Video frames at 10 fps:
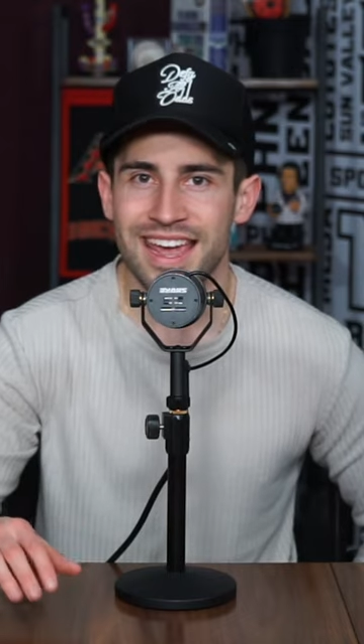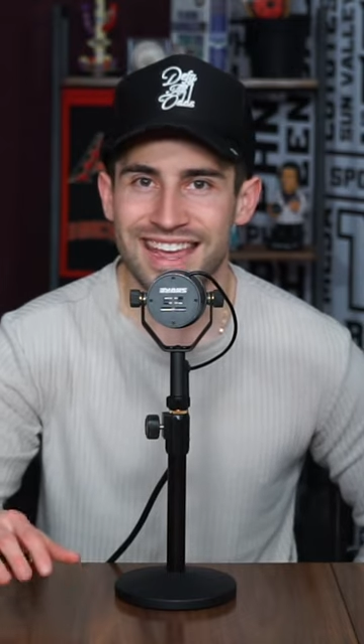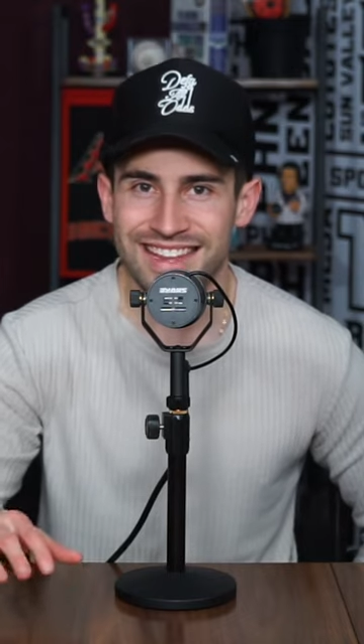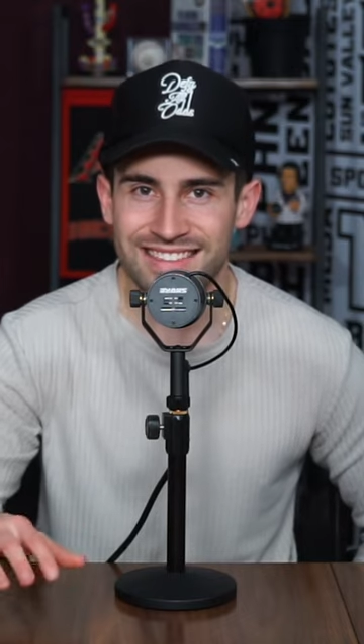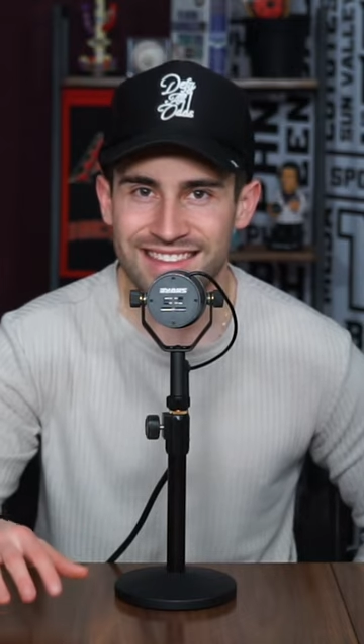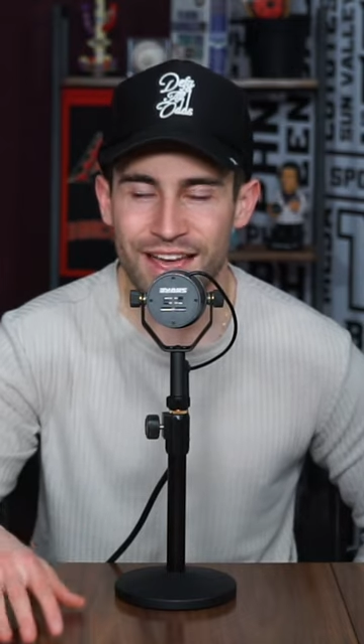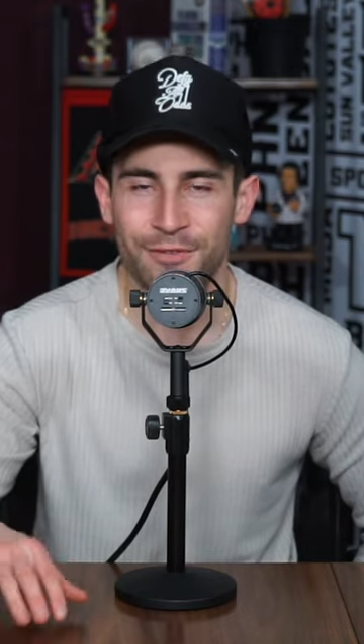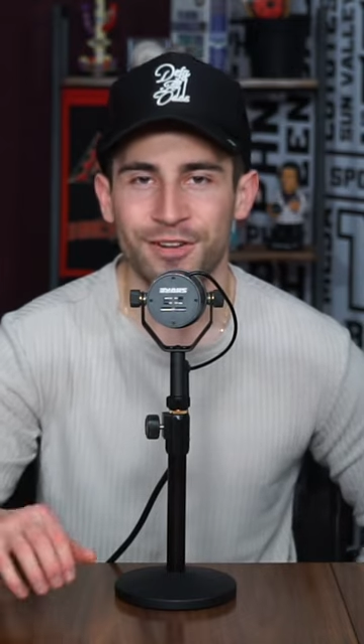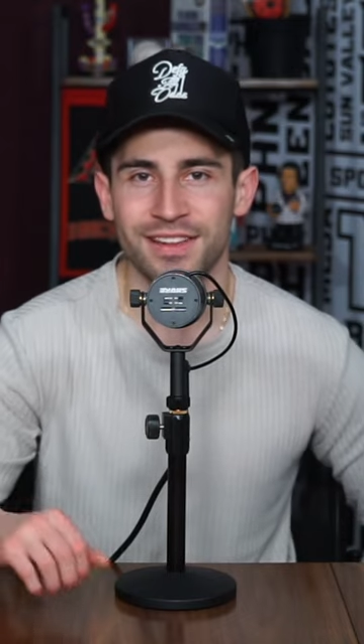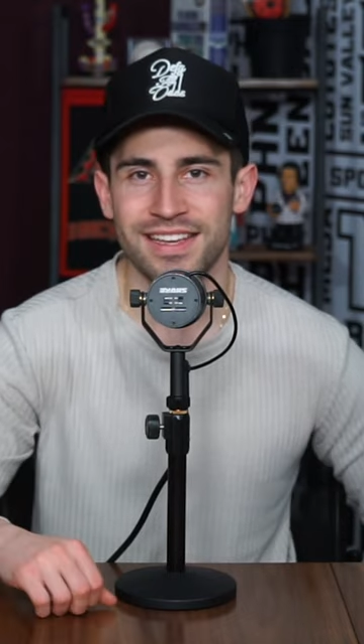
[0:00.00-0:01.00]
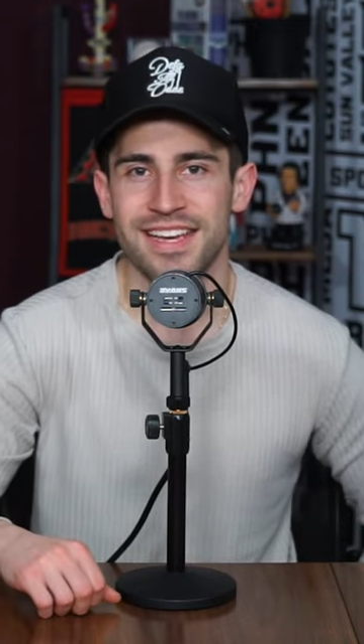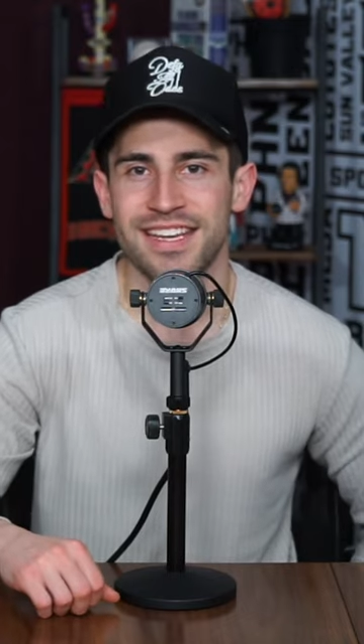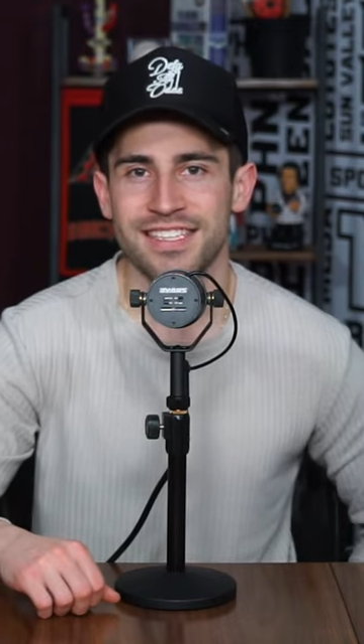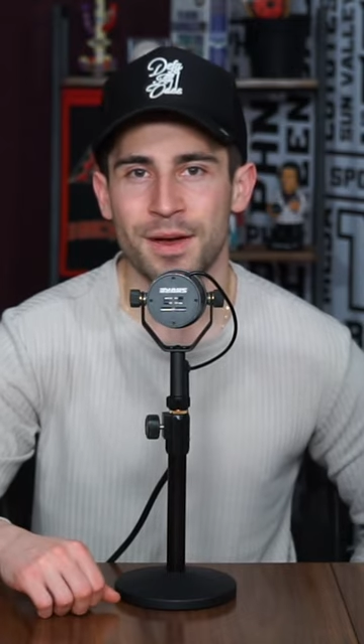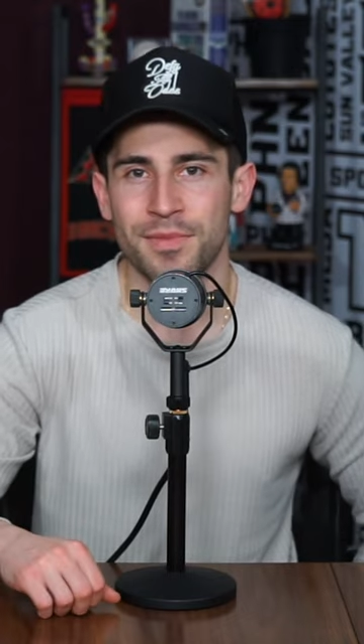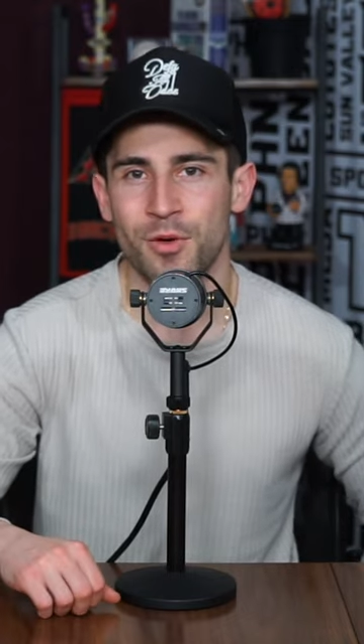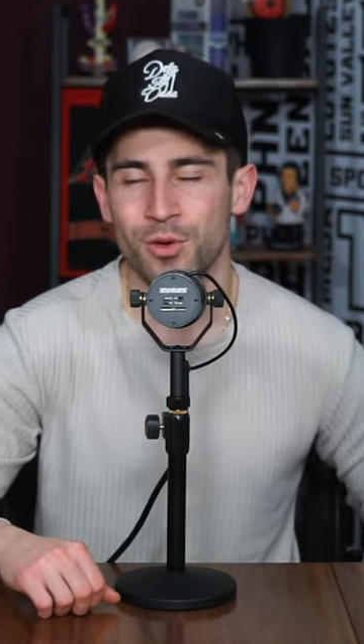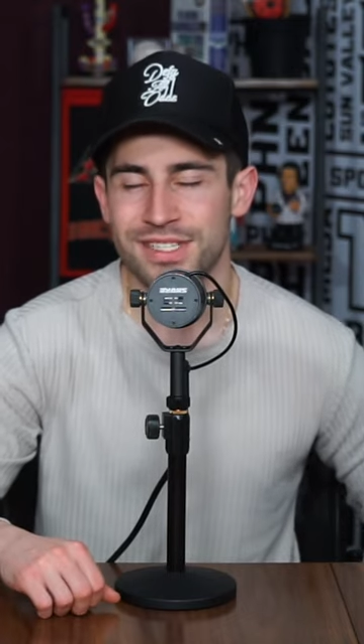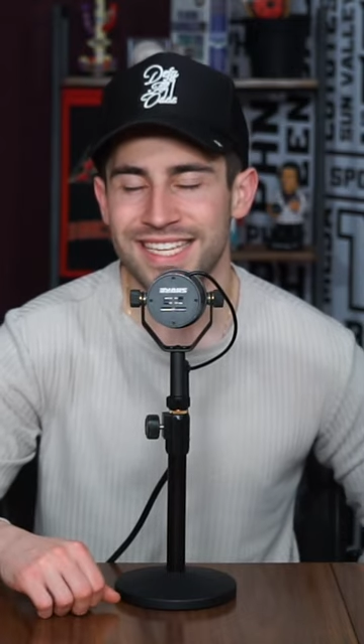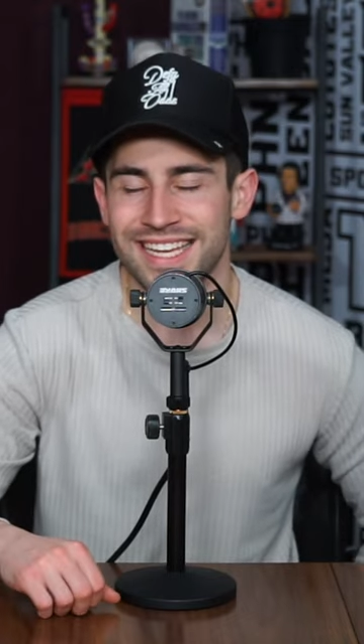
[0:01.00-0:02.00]
it is definitely something
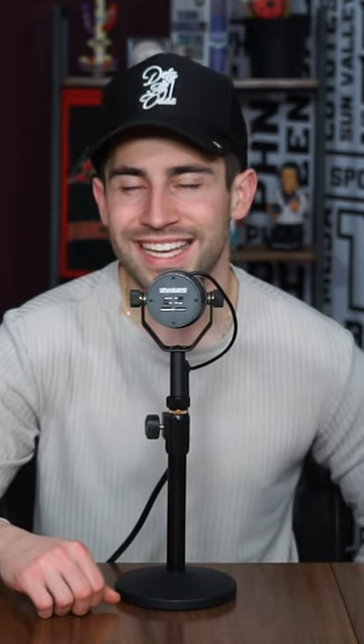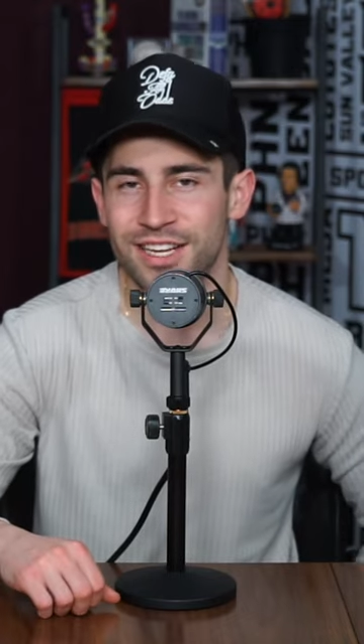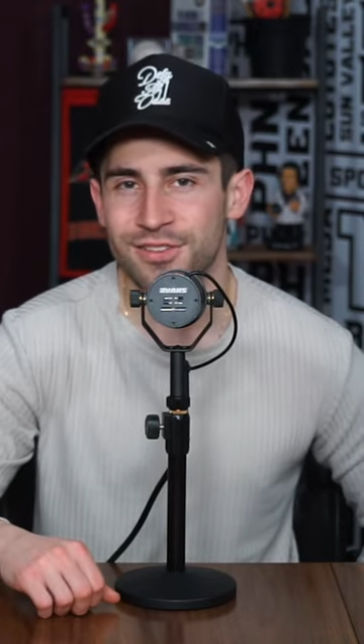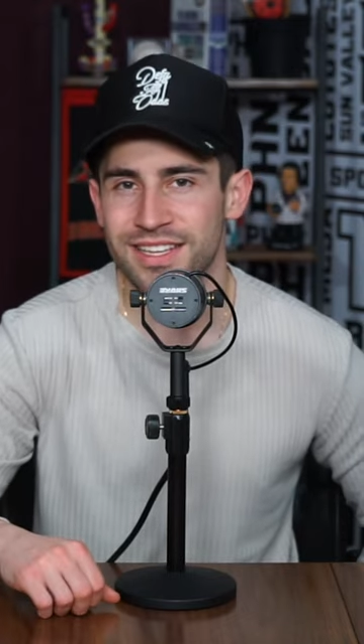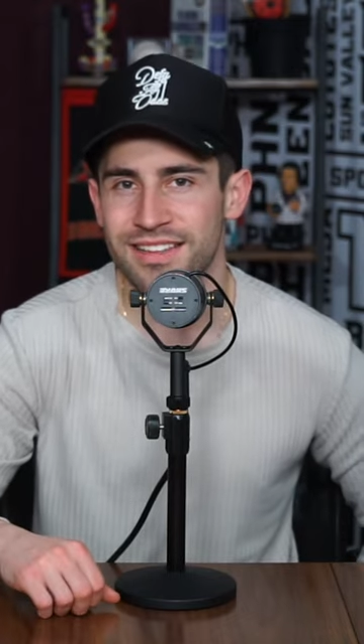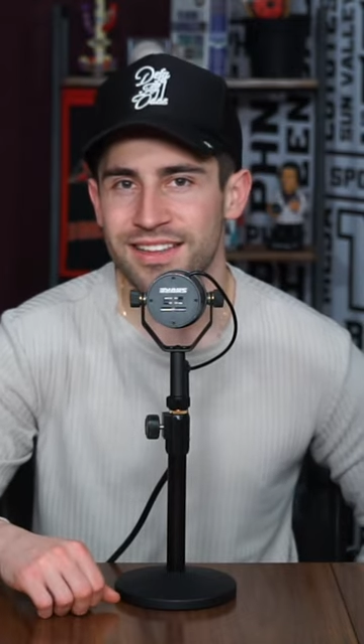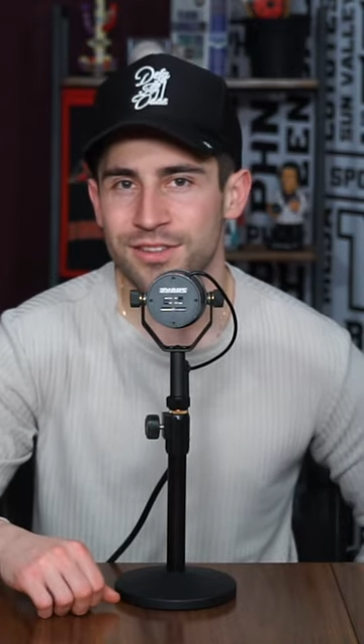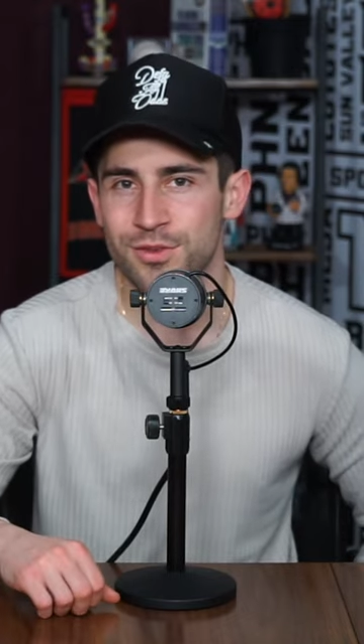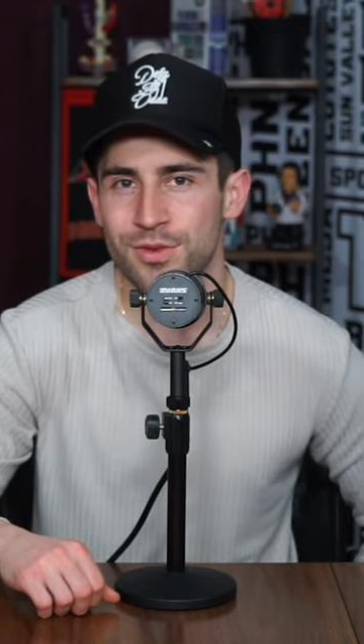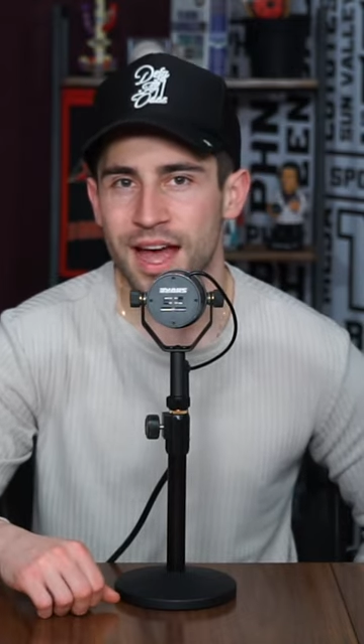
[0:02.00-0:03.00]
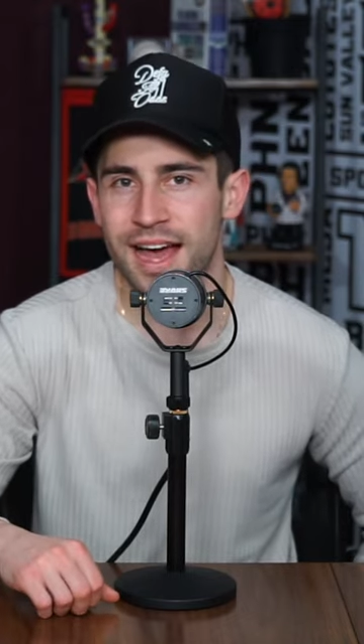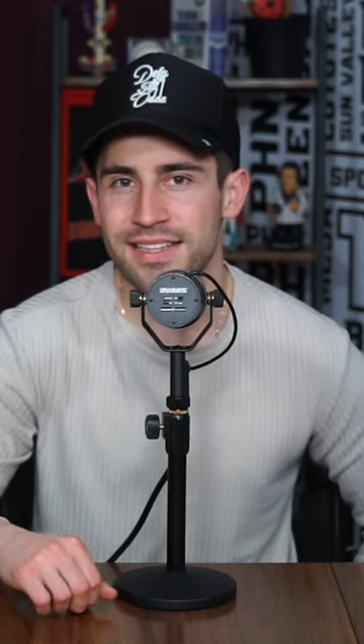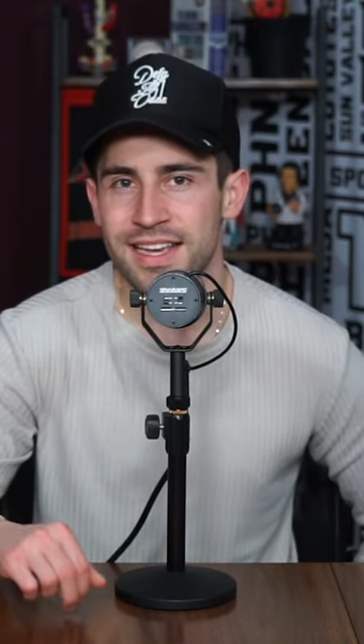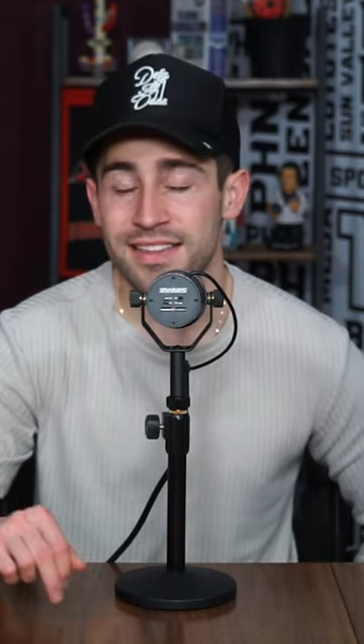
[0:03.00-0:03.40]
worth sinking your teeth into, guys.